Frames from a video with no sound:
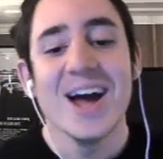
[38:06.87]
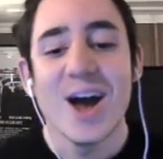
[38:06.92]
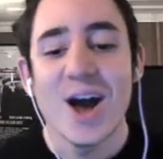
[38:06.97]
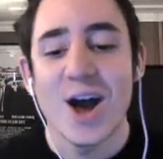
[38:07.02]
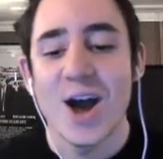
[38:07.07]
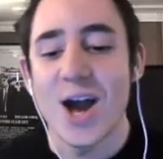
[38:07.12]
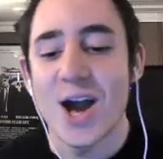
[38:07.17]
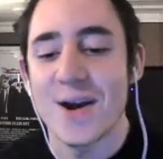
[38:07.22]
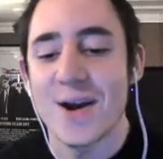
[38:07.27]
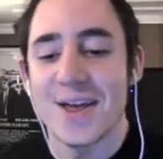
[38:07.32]

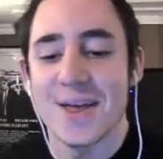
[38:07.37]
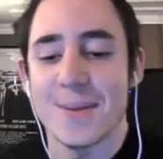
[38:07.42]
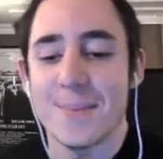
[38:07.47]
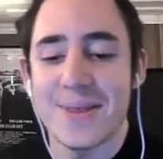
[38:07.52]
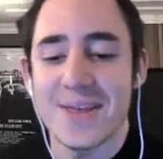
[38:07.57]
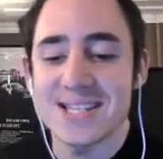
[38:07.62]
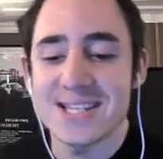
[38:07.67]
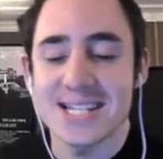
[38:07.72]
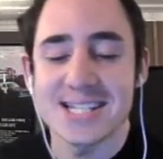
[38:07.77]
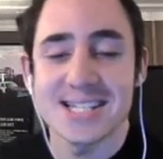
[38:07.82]
All right, then, man,
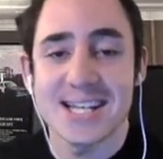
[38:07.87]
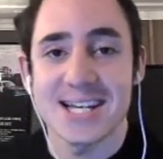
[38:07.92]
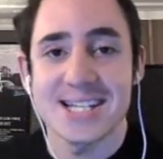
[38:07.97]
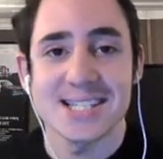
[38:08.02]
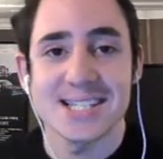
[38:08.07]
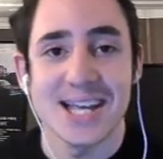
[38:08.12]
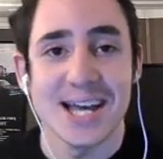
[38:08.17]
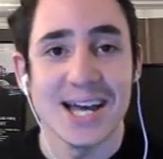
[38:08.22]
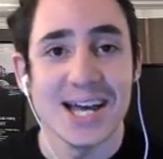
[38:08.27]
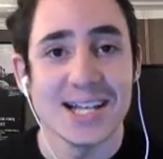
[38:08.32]
that's going to take us
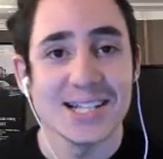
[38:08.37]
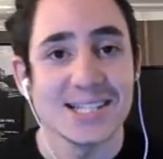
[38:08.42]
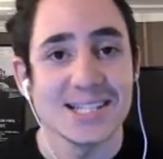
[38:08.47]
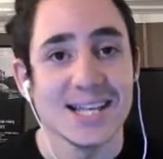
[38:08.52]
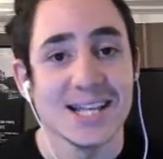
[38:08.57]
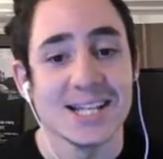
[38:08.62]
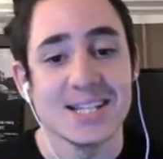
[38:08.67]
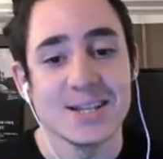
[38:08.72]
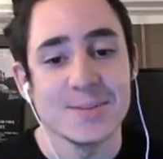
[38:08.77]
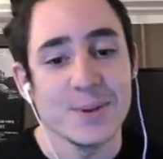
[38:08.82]
to the
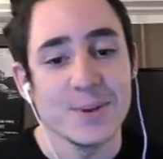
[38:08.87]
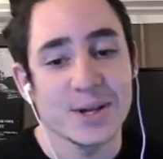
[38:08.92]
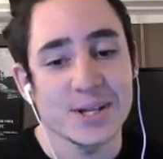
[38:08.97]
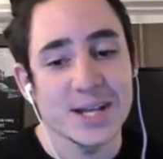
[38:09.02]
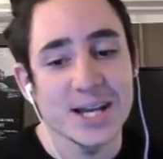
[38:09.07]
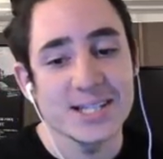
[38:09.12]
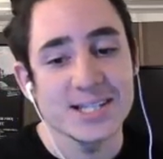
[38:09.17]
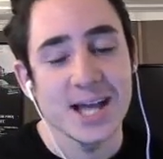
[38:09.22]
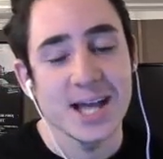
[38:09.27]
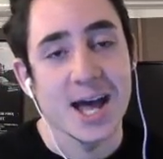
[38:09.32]
end of the
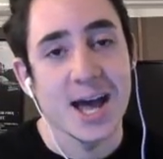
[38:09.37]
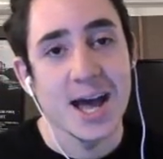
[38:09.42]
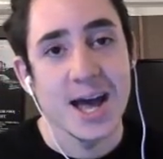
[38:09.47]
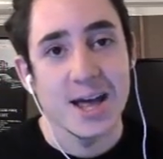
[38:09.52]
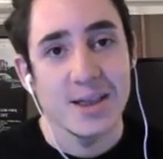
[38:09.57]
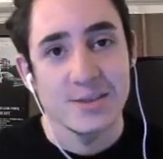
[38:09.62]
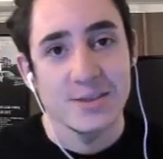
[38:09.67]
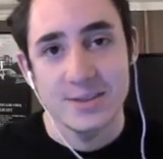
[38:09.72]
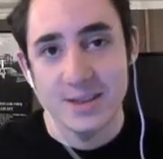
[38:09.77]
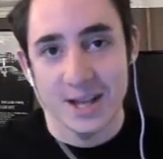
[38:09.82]
podcast.
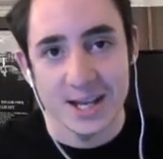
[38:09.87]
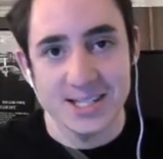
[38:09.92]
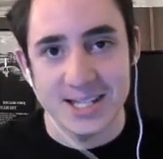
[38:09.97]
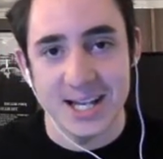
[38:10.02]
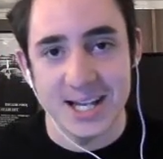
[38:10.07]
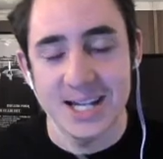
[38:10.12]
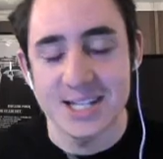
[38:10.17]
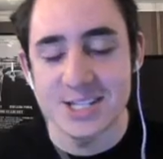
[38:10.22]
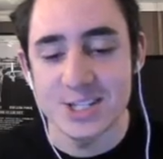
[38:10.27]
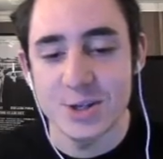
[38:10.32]
Last thing I'd
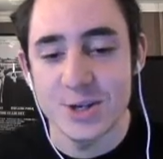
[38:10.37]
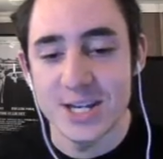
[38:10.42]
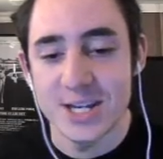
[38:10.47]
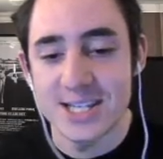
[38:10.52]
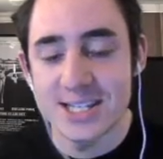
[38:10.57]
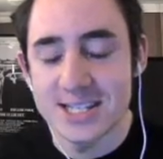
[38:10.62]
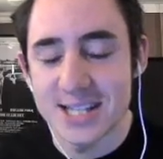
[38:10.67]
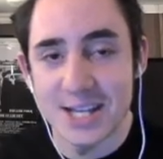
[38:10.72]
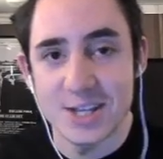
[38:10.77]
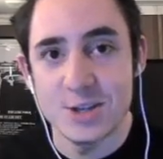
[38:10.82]
like to do
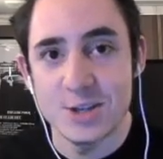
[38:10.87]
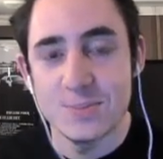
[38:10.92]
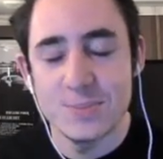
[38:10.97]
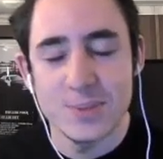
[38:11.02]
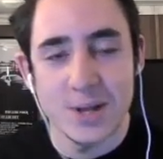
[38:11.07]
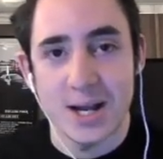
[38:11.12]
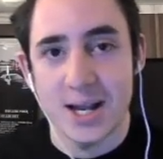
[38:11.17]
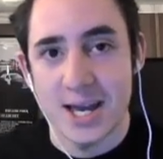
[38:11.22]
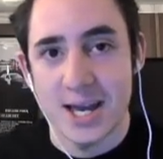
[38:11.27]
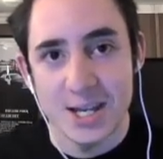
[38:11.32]
is let you
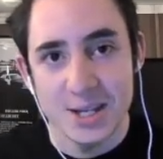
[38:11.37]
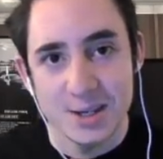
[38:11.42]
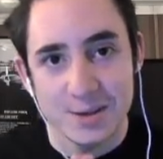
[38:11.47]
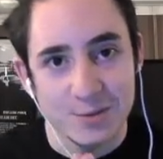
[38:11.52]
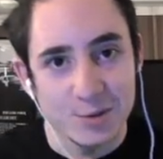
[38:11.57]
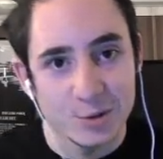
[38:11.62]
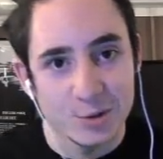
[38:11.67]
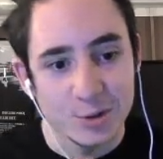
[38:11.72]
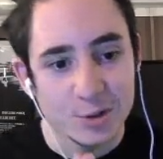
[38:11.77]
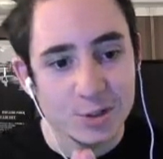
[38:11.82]
plug any of
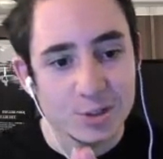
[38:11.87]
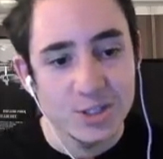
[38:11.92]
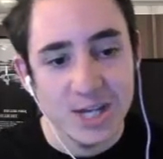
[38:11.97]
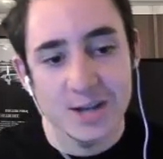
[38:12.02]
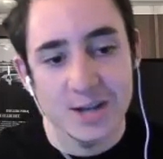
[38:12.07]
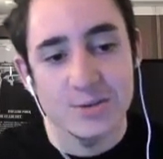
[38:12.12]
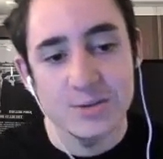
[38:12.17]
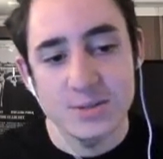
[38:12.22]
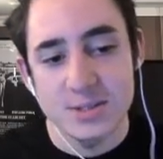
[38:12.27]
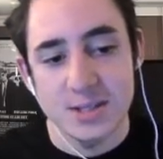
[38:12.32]
your
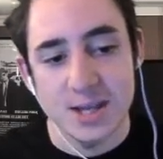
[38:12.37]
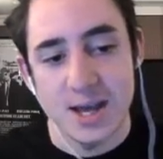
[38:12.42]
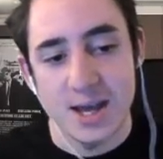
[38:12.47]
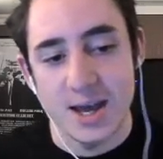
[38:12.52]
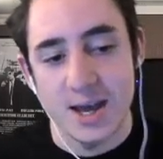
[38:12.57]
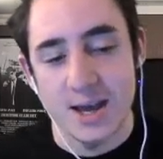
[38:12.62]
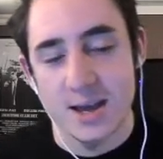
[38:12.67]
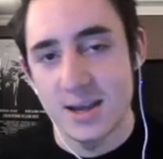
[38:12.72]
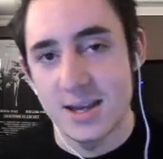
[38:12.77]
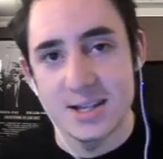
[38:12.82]
channels,
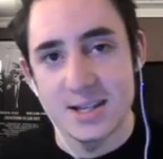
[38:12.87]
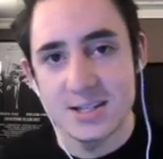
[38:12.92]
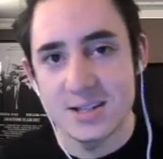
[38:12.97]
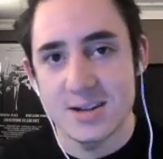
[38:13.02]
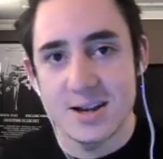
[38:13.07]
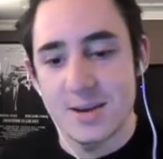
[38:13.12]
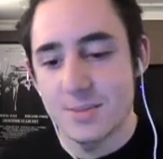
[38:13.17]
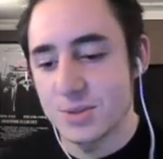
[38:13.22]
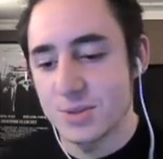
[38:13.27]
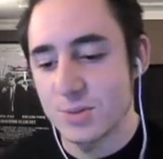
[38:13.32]

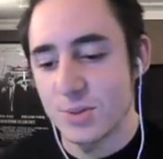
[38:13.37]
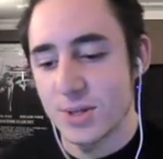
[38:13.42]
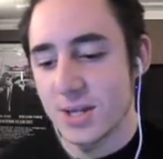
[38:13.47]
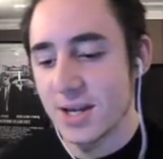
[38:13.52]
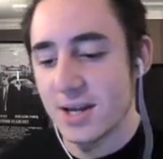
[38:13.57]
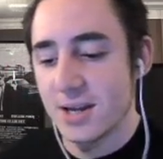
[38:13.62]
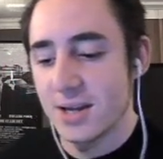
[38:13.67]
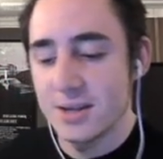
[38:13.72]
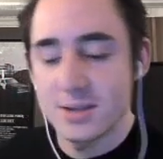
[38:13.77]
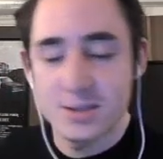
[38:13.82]
Instagram,
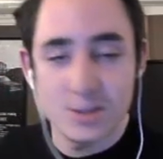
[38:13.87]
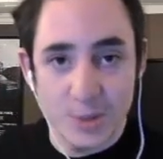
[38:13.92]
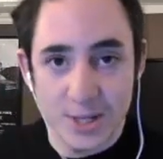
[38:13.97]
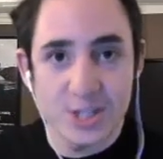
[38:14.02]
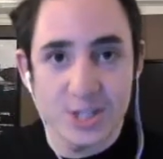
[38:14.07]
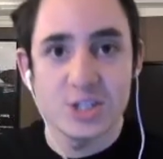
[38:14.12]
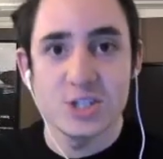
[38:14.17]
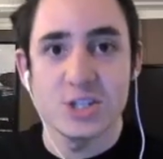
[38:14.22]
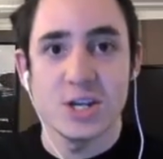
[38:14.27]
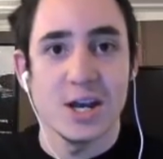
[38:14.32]
Twitter,
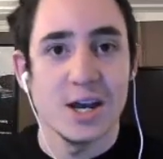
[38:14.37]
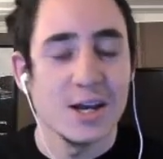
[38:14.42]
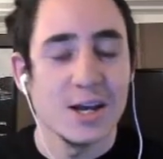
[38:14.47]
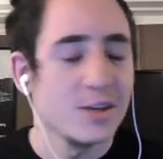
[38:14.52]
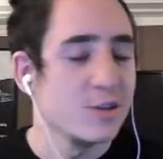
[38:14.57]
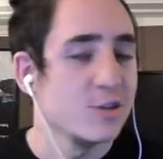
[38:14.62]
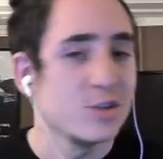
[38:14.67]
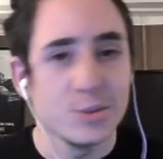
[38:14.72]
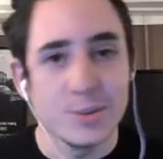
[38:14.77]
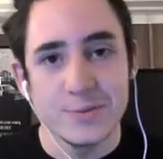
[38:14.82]
Twitch,
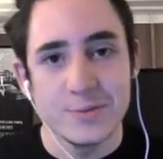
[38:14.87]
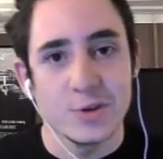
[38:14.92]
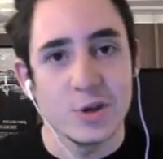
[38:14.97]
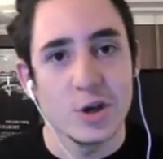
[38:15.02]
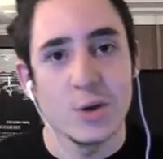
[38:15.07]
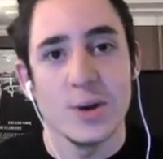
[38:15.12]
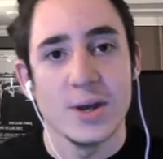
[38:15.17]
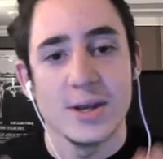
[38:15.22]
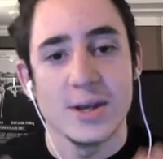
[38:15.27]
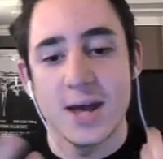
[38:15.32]
YouTube if you got
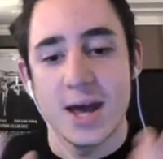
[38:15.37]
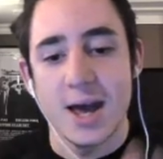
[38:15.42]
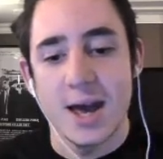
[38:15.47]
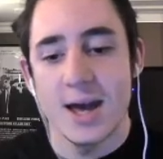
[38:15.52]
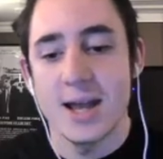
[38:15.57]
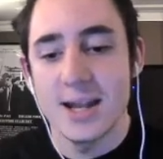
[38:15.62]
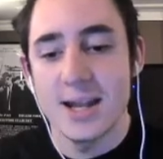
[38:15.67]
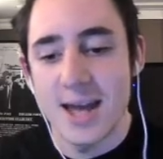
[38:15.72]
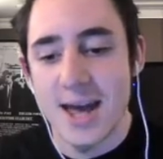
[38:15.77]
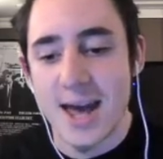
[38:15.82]
one.
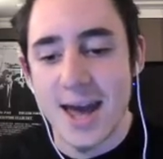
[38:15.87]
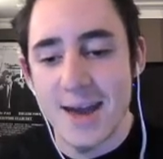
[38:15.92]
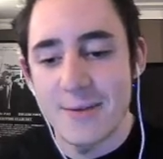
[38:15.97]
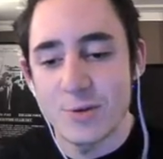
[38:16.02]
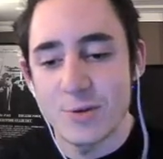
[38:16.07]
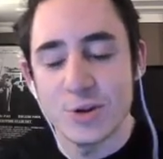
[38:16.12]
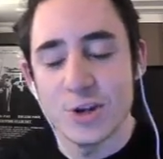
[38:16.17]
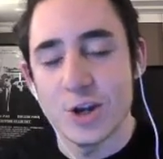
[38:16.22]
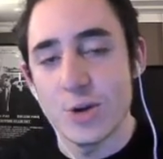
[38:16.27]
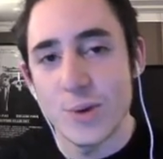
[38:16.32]
Let
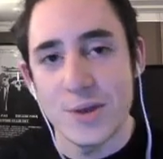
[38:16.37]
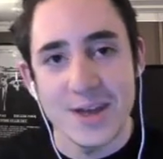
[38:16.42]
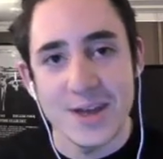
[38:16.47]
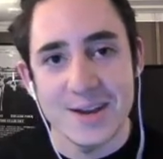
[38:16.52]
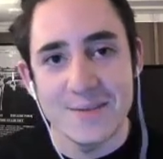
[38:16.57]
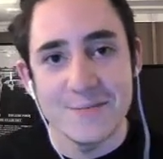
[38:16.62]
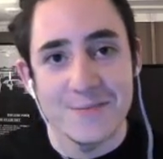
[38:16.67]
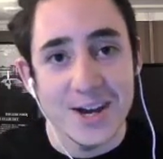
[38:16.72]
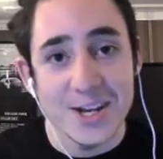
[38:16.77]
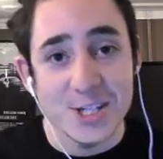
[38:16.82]
everyone know where they
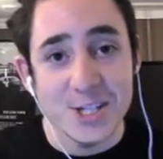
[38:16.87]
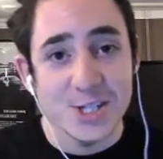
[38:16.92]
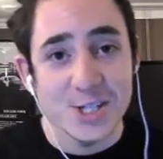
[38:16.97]
can find you.